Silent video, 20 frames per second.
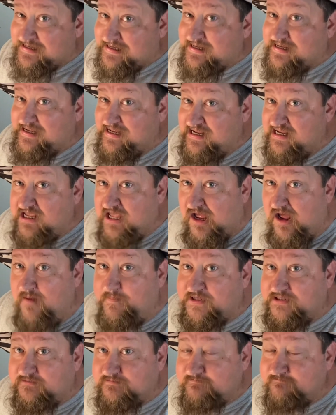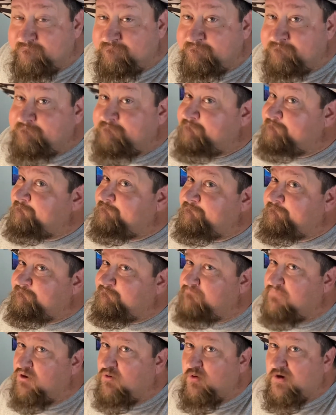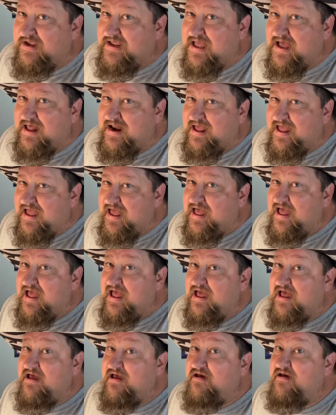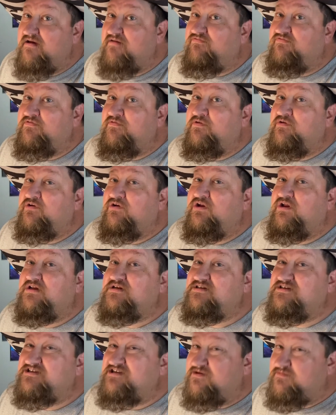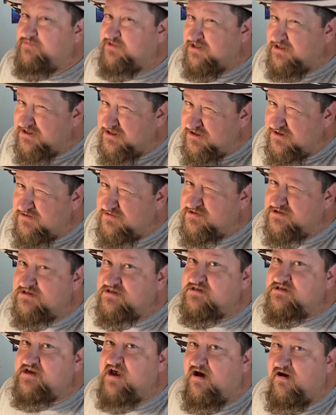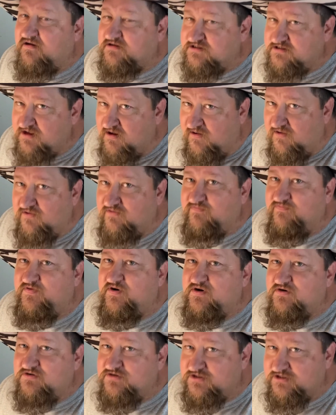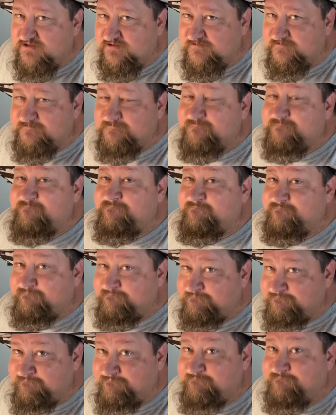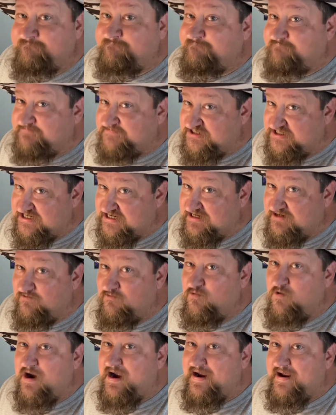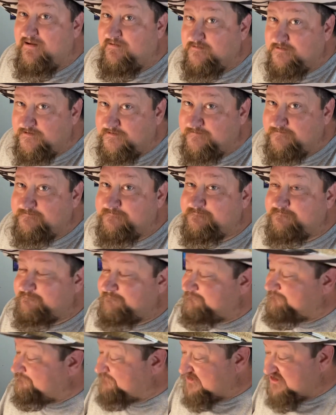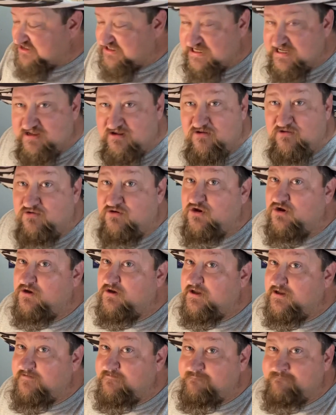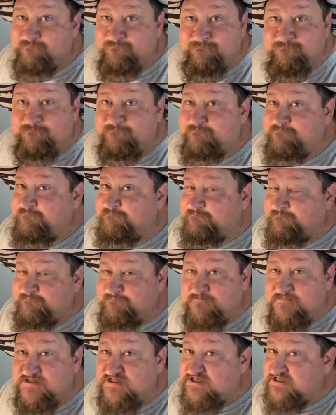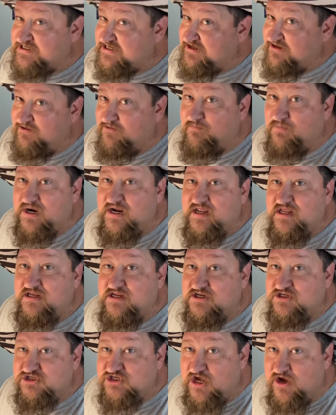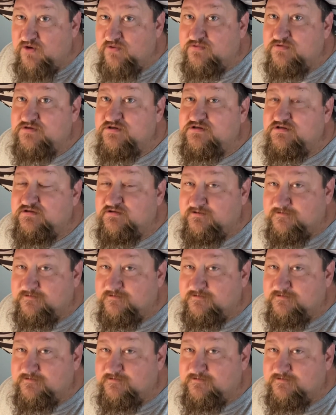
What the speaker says: It coming. But we gotta have something to use the sauce on first. Stick around. Still cooking. Still bringing you jokes.